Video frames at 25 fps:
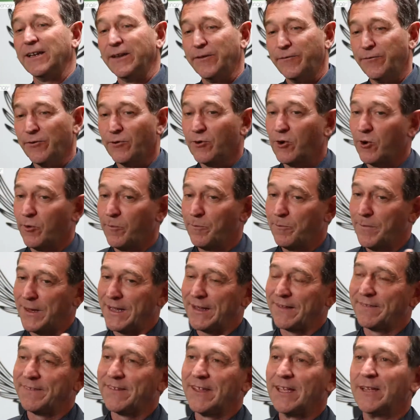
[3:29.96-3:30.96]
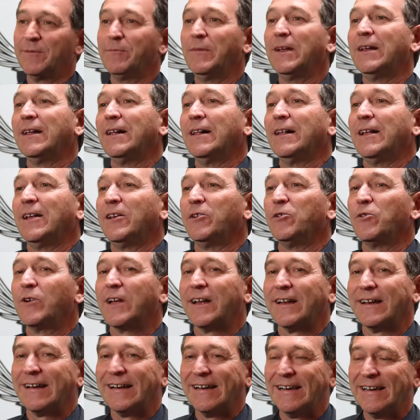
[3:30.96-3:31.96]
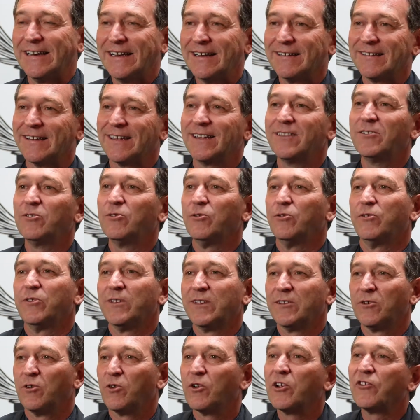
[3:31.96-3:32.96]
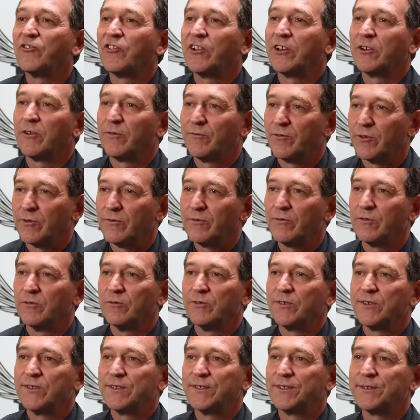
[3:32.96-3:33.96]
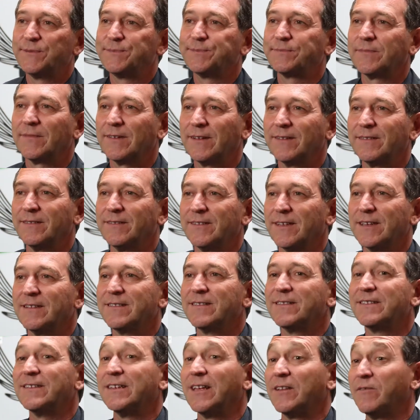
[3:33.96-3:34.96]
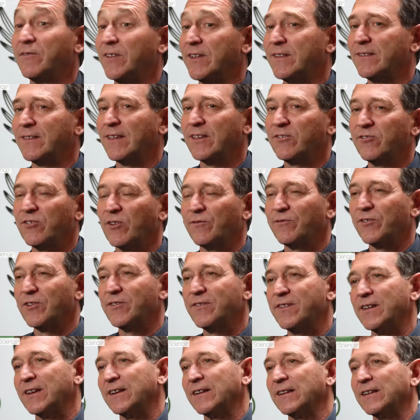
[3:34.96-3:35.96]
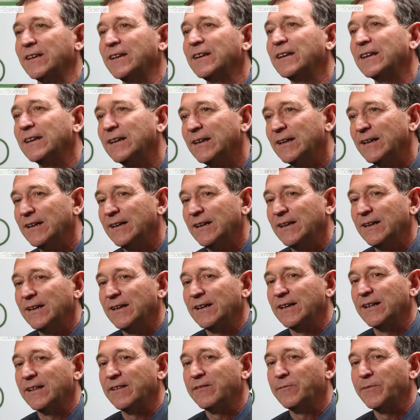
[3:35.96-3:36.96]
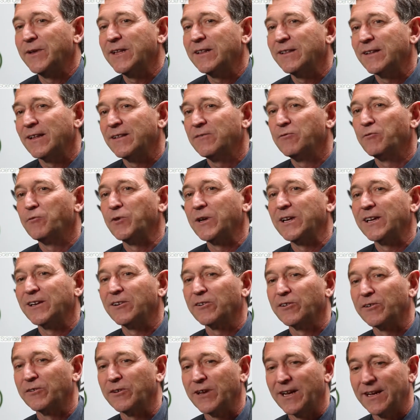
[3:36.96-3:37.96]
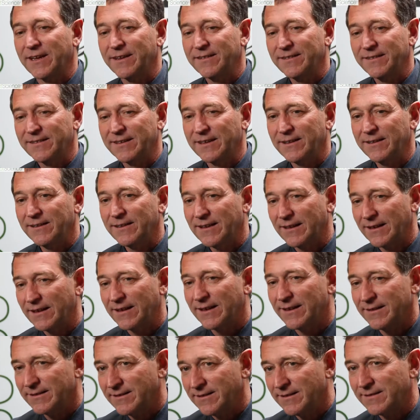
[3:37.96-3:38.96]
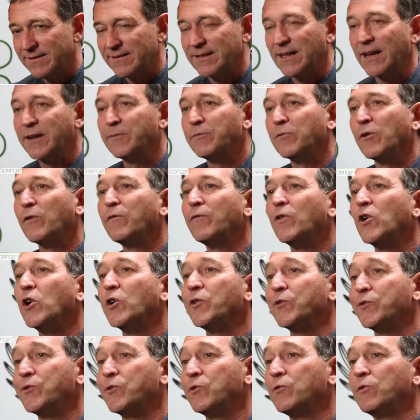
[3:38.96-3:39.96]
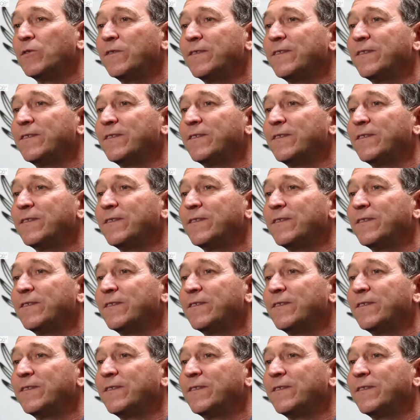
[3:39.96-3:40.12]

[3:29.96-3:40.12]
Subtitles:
if you compare them, you can link that to the origin of the fruits. That's the advantage of the technique. It means that we created at this time the first tool